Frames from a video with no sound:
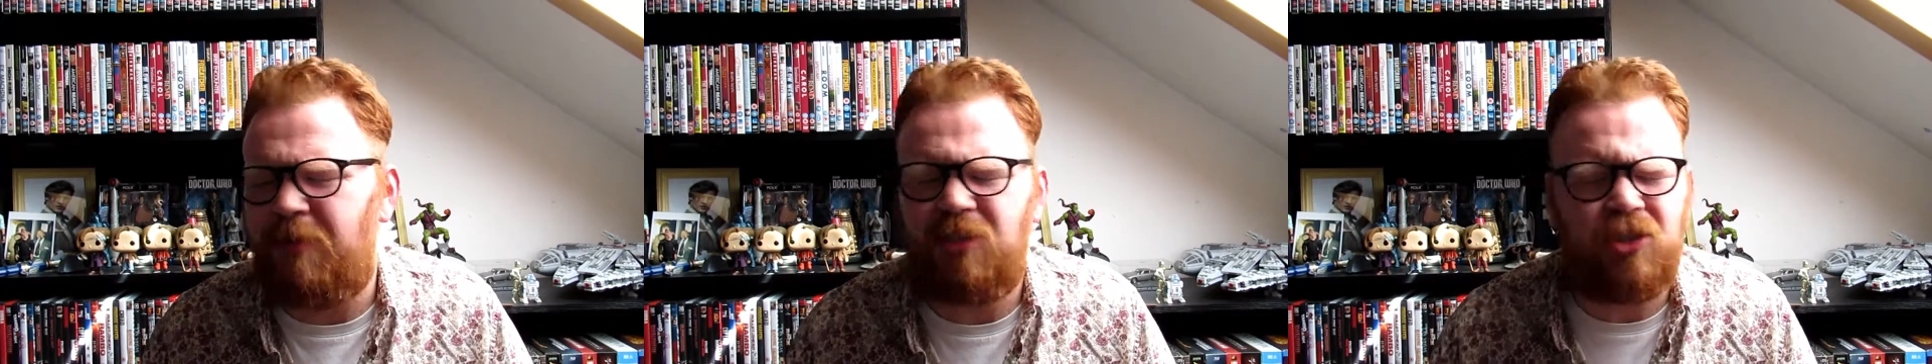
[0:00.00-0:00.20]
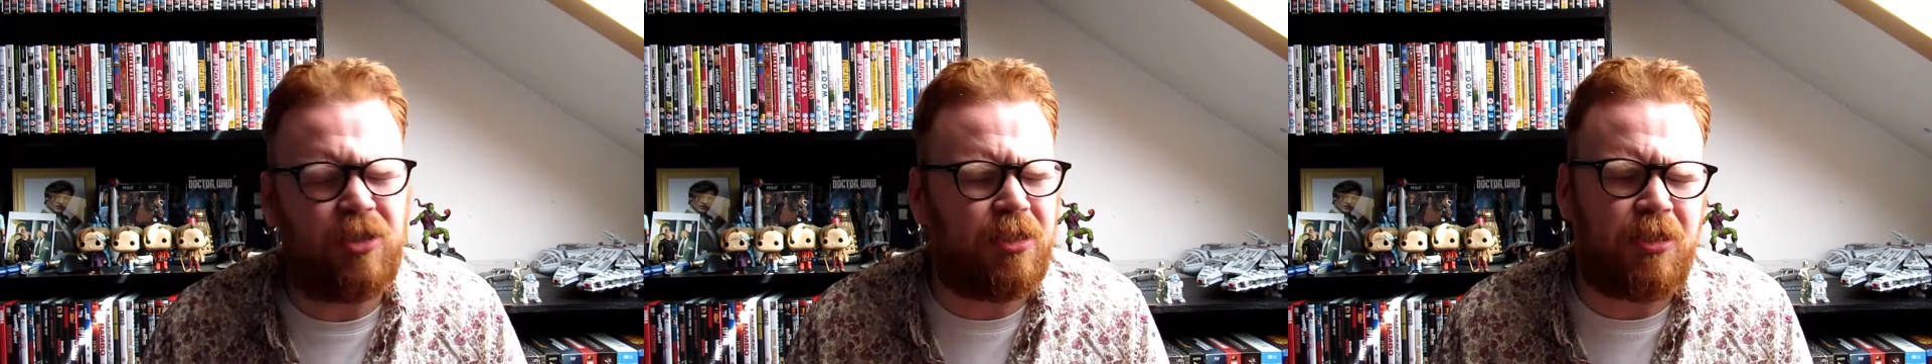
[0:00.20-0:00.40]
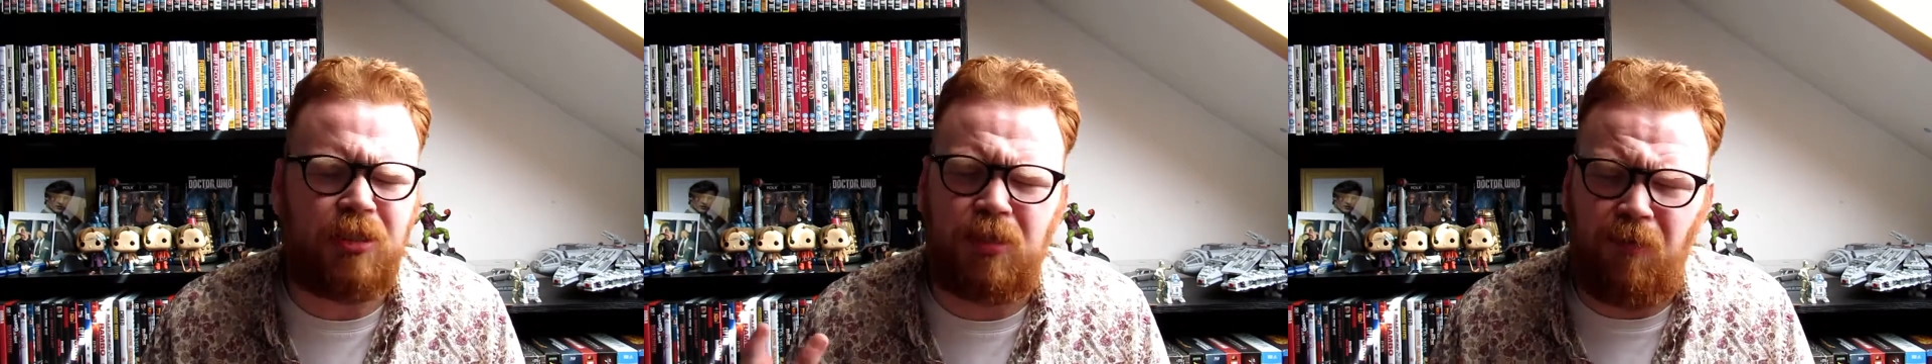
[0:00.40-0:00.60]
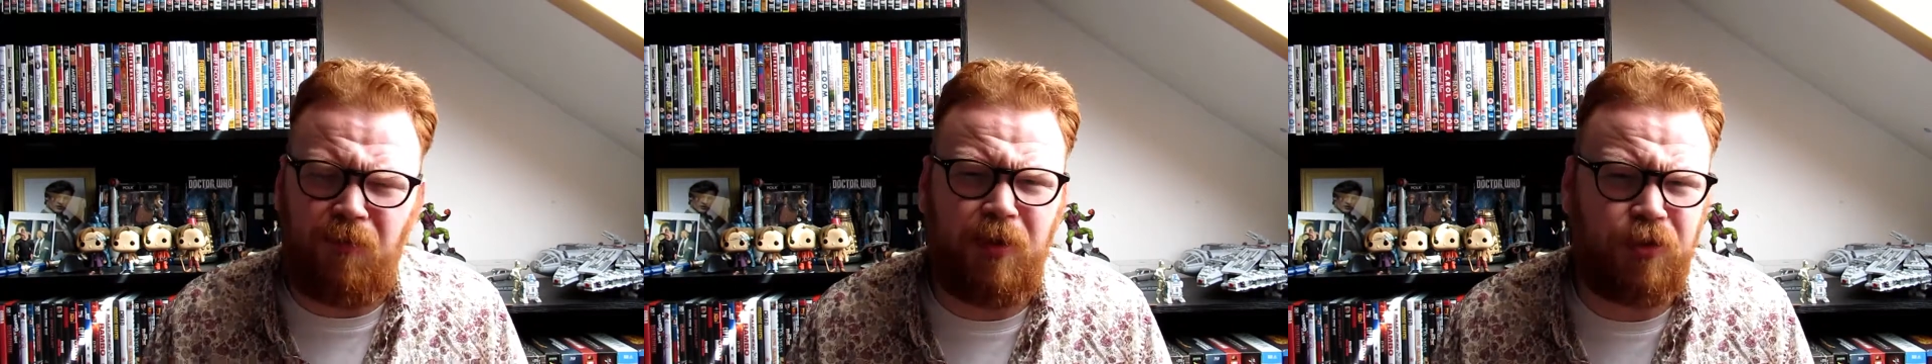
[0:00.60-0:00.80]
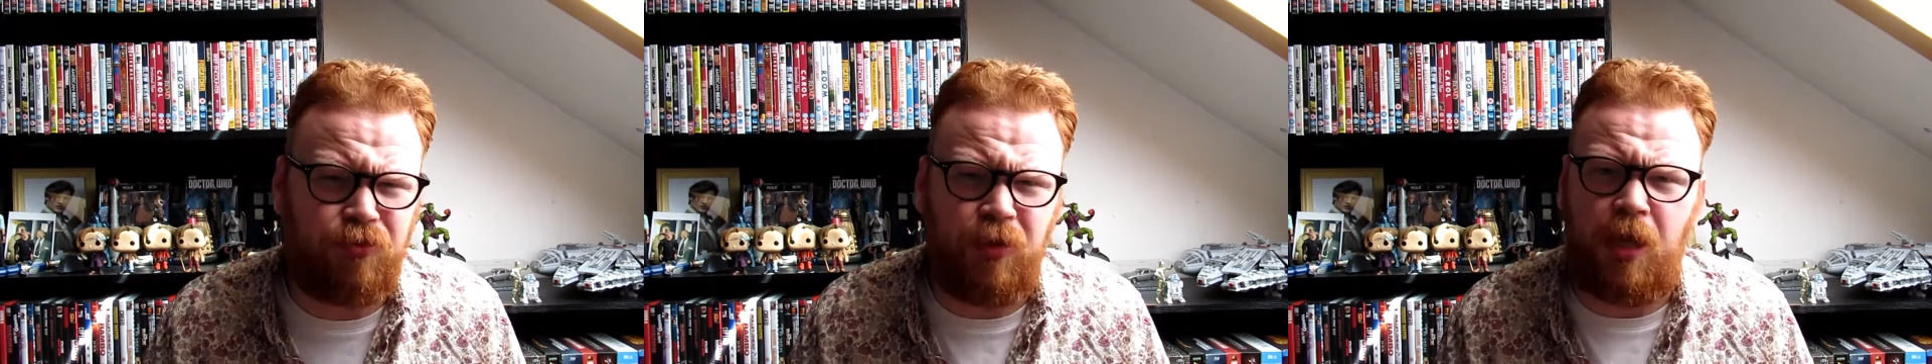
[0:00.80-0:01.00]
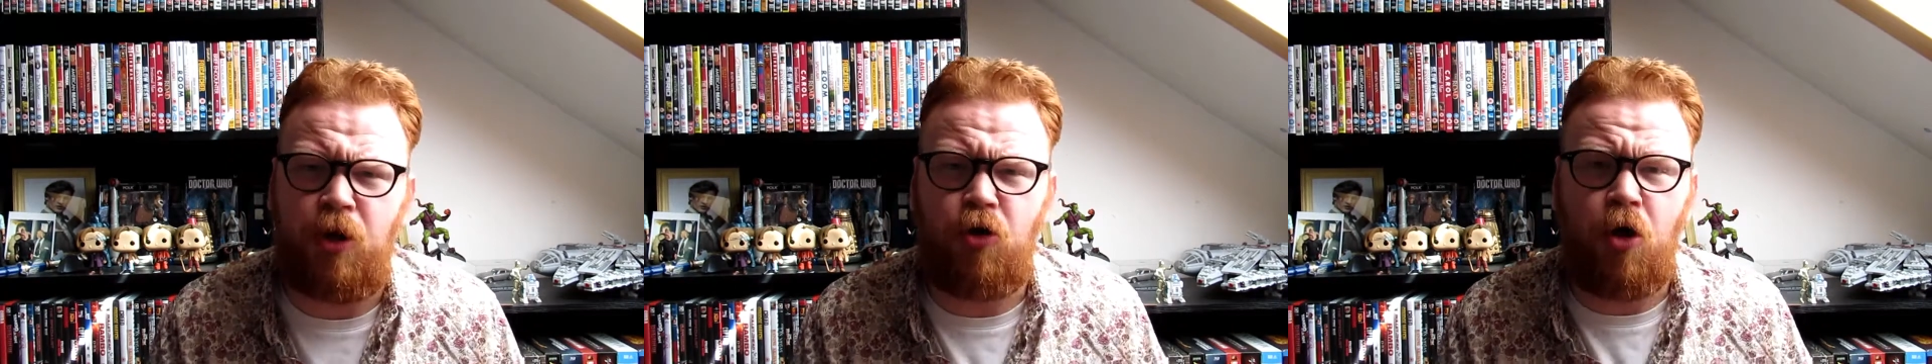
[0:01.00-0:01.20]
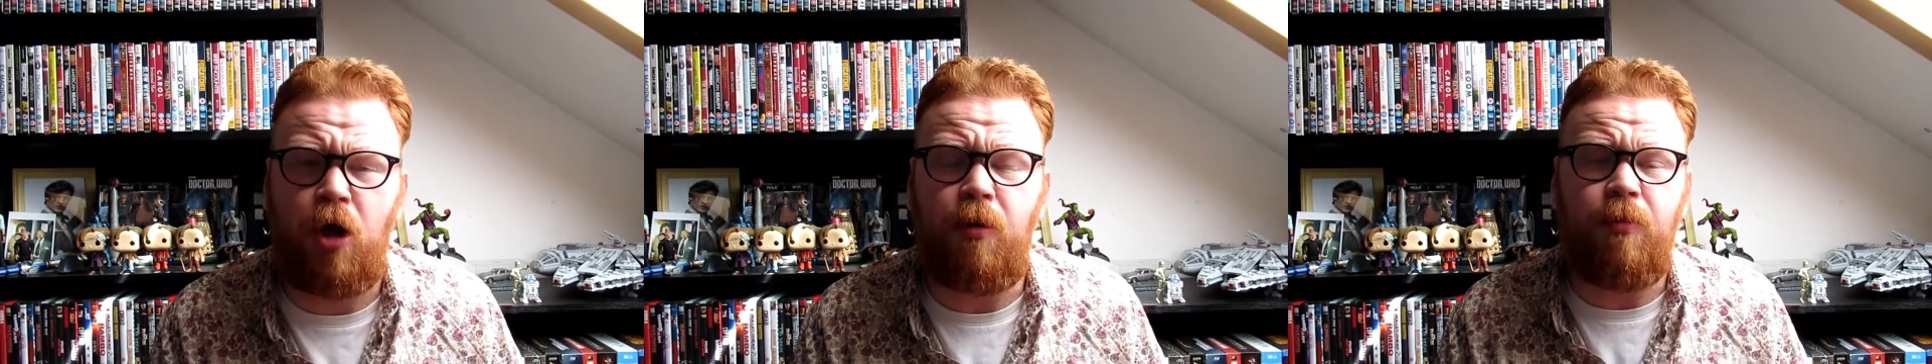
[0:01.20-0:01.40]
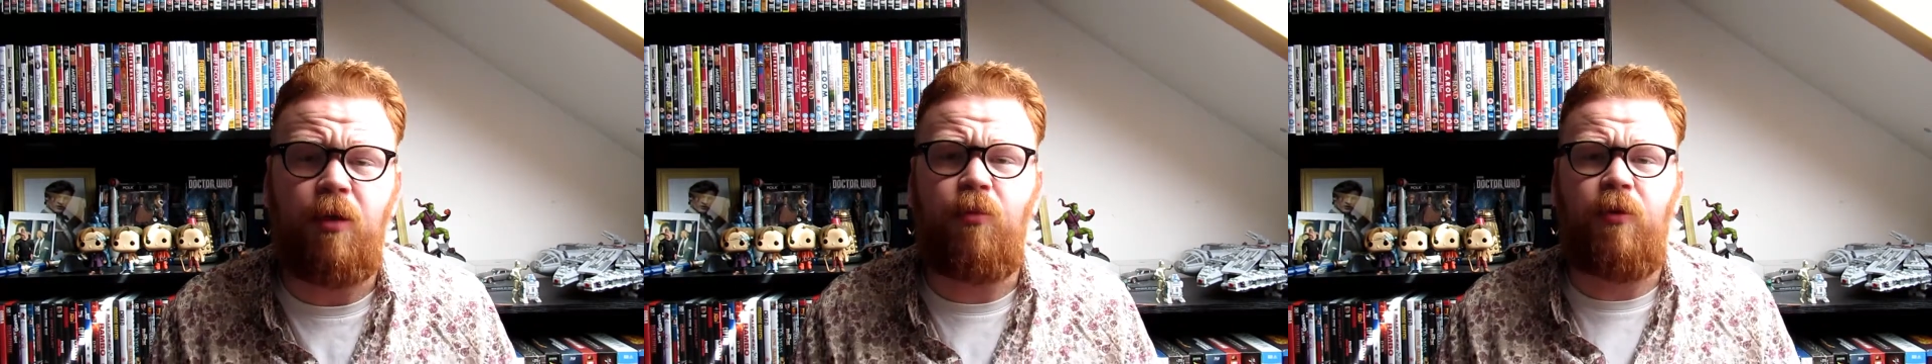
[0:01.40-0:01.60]
but it's something that's really
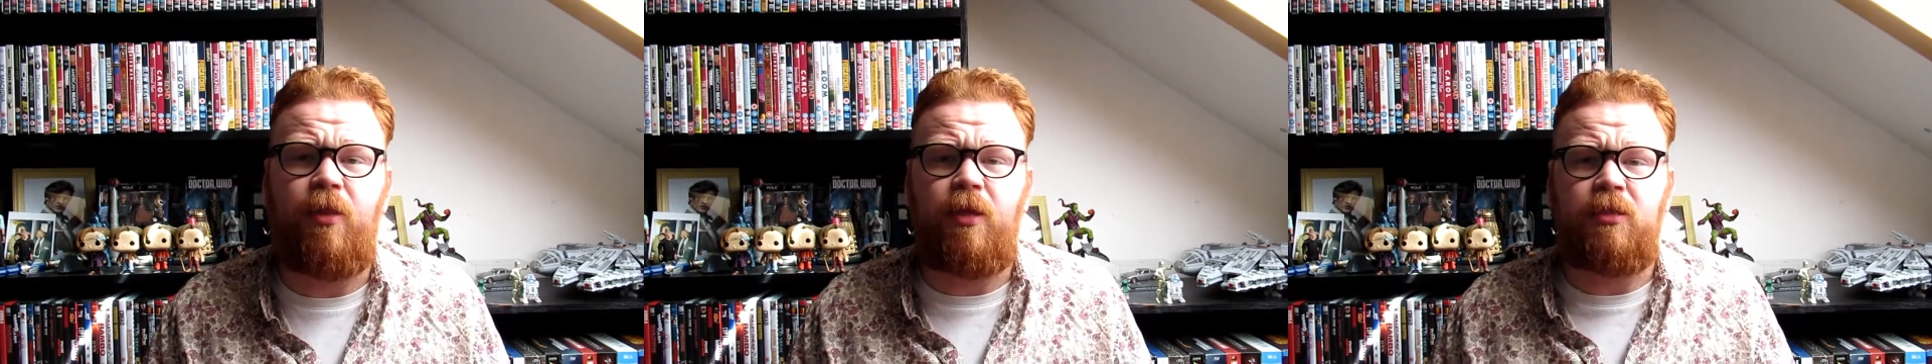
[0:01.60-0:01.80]
annoyed me with